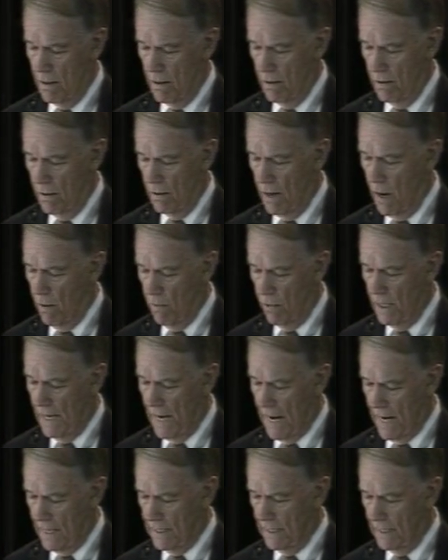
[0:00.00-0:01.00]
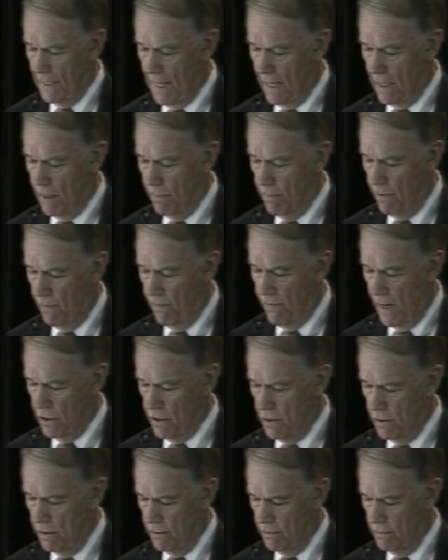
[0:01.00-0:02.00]
You're not really acting like a
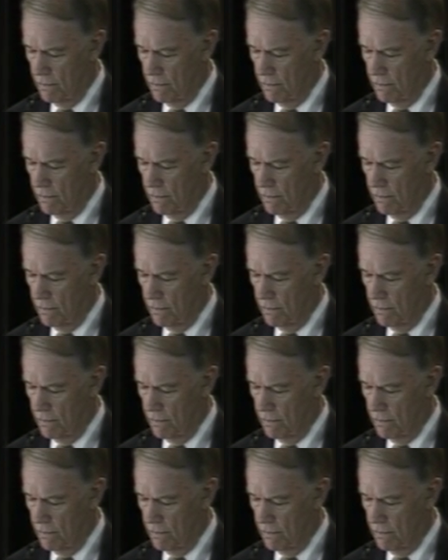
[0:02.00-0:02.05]
professional.